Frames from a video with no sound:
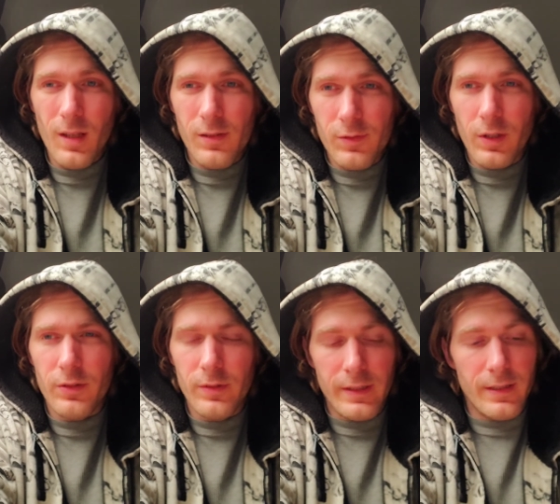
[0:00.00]
so I do
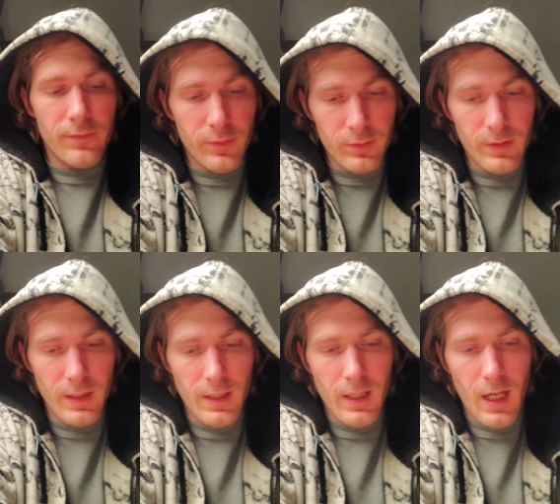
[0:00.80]
need to get food.
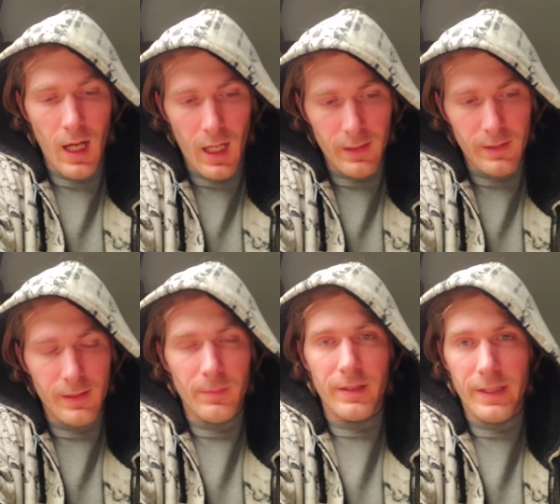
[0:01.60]
I need to get
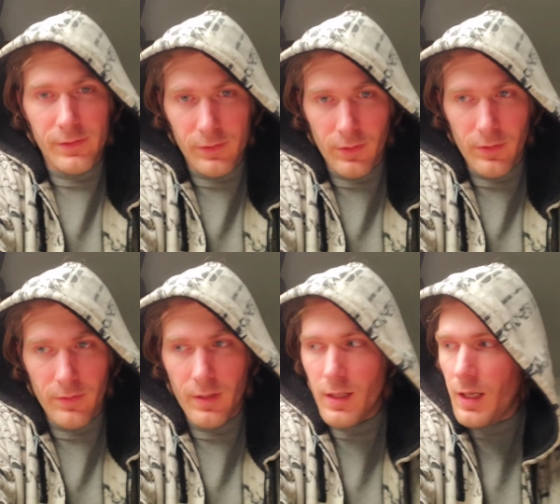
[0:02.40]
my day started.
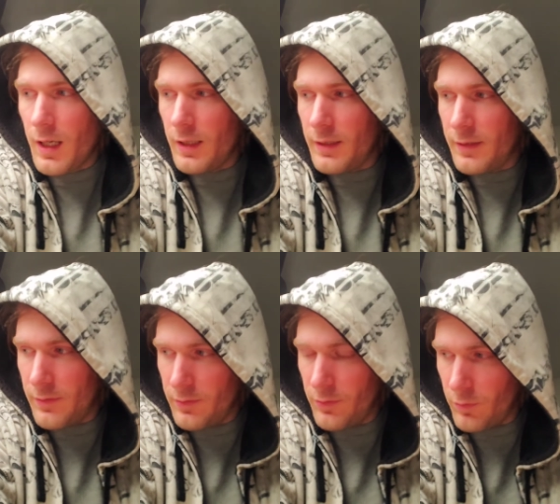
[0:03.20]
I need
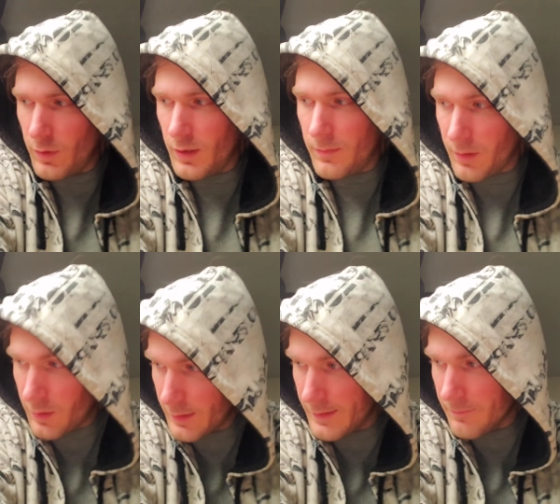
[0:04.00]
to um,
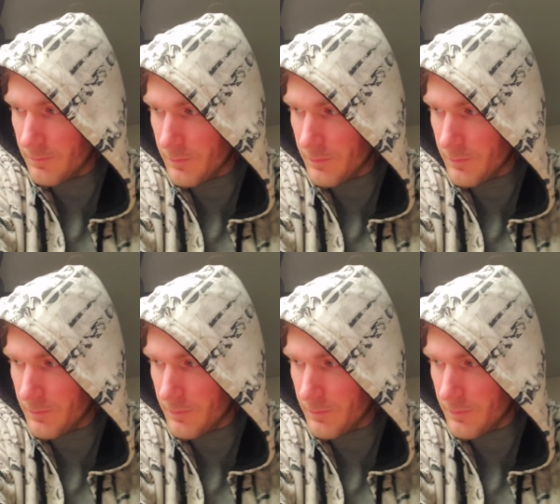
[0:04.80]
clean,